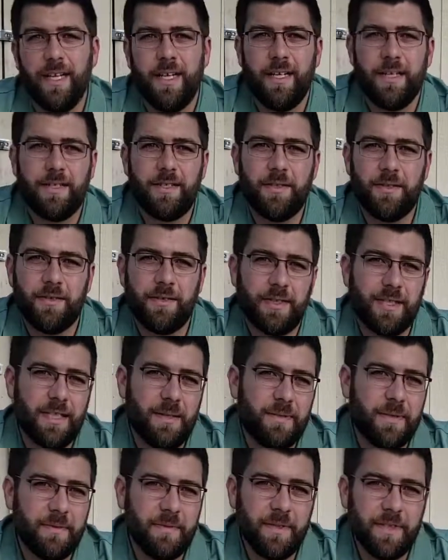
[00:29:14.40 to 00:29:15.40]
So
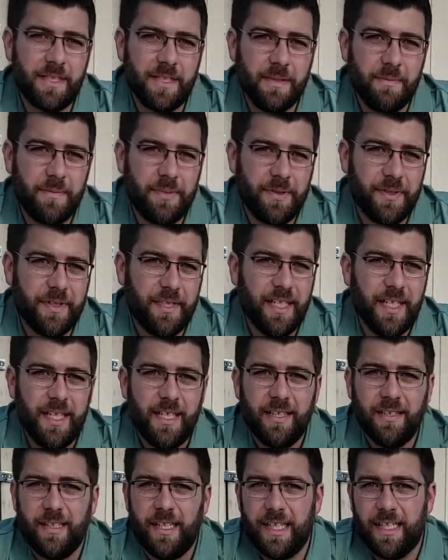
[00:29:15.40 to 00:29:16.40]
something real simple
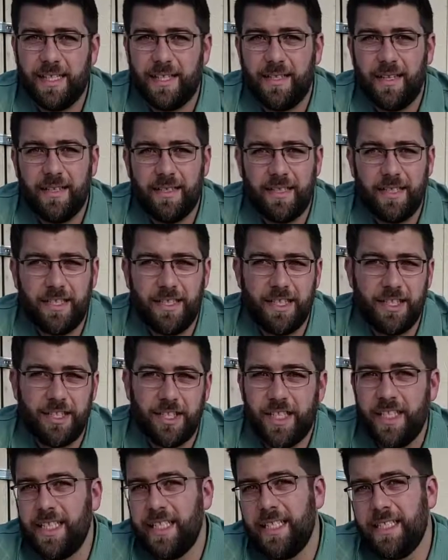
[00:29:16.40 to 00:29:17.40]
like sausage and
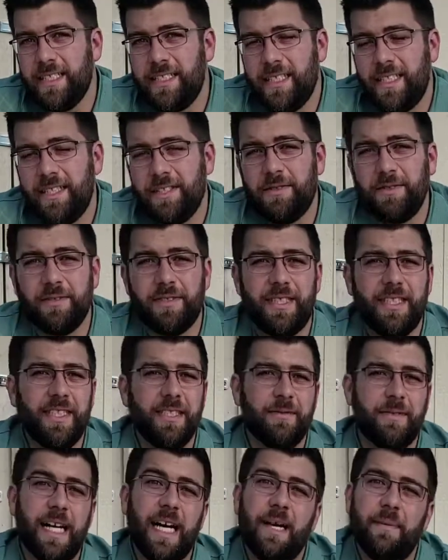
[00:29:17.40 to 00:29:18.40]
cheese in a
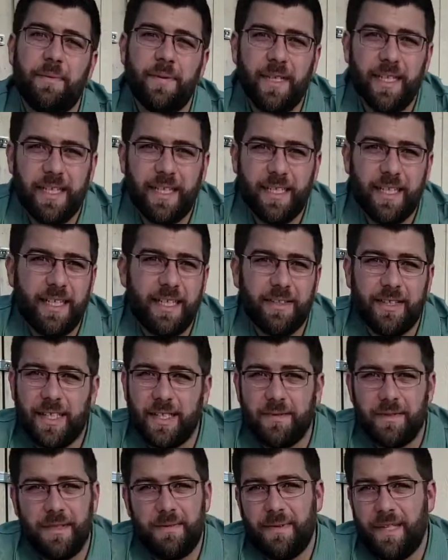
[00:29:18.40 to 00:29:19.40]
tortilla wrap.
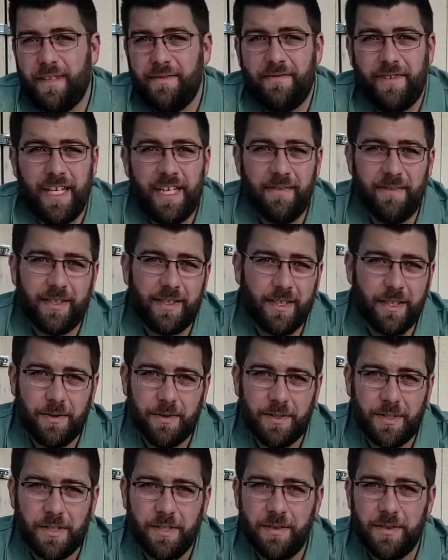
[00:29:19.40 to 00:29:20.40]
That's one of my favorite
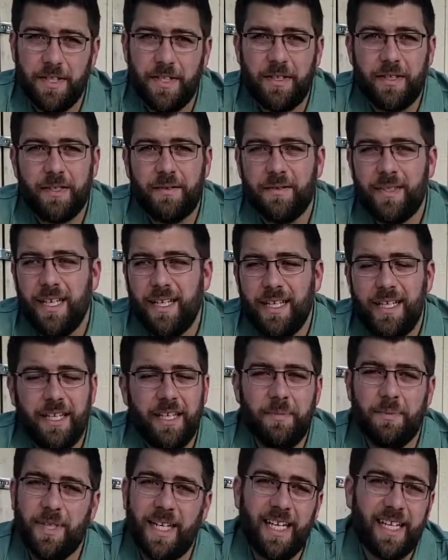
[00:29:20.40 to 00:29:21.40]
go-tos. You can
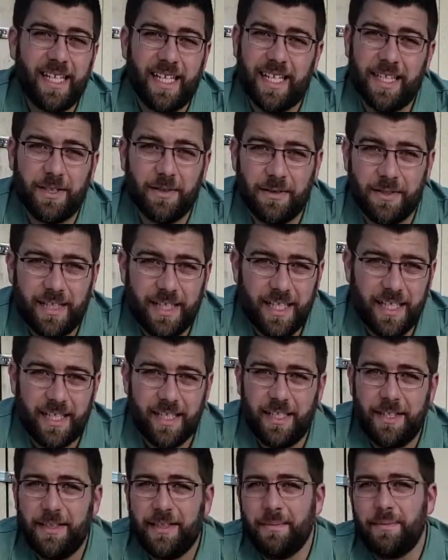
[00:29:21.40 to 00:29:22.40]
put anything in a tortilla.
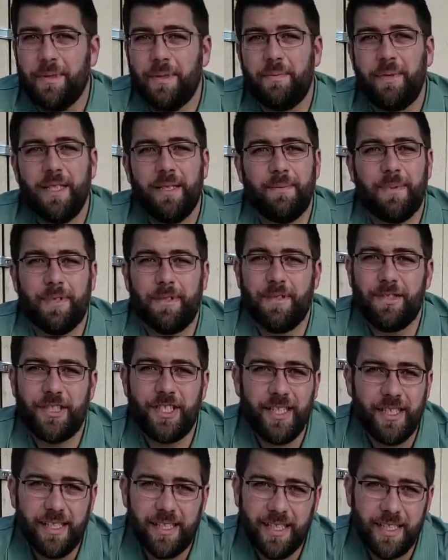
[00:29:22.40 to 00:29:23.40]
You can put peanut butter and
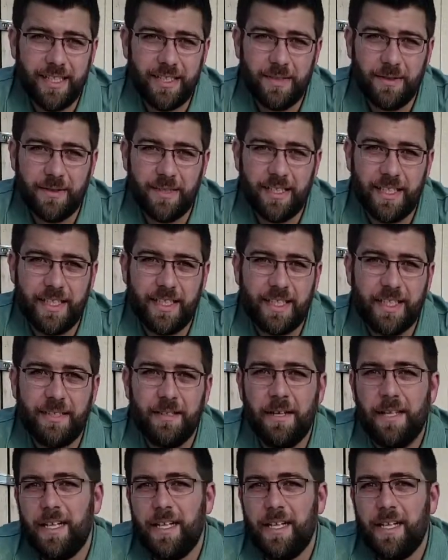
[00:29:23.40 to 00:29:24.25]
jelly in a tortilla.